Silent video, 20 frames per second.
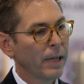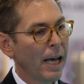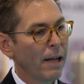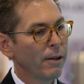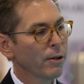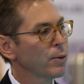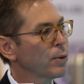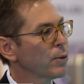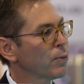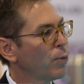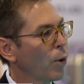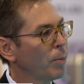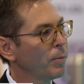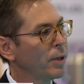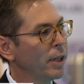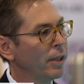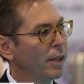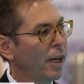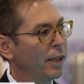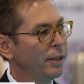Calix was
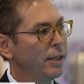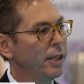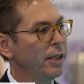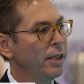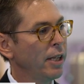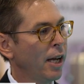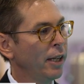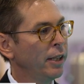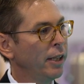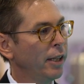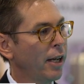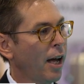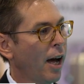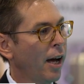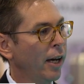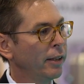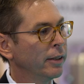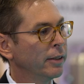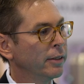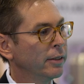formed in
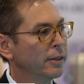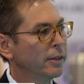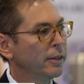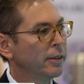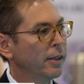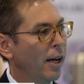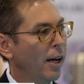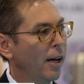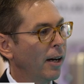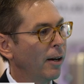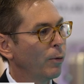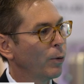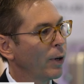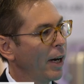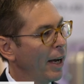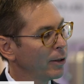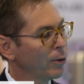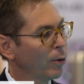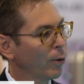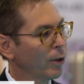1999.
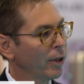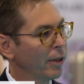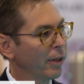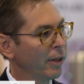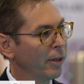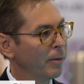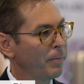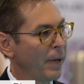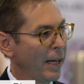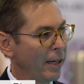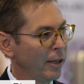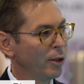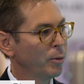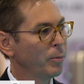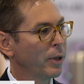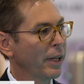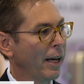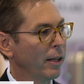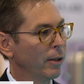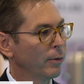We're headquartered in
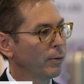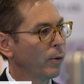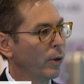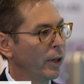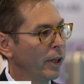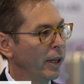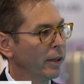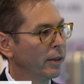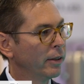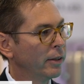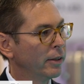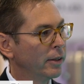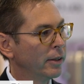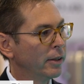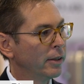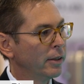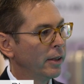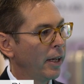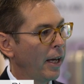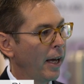Petaluma, California,
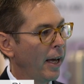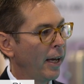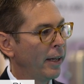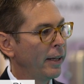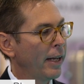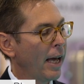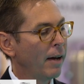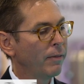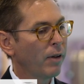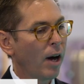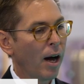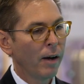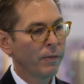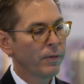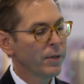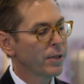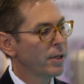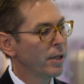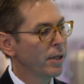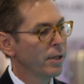and have
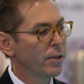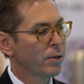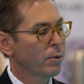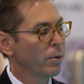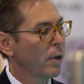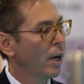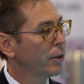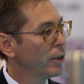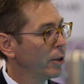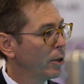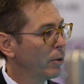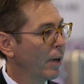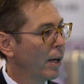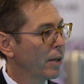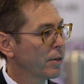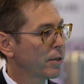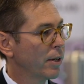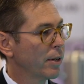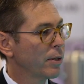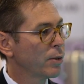offices throughout the
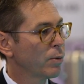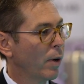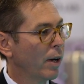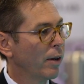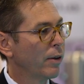U.S. as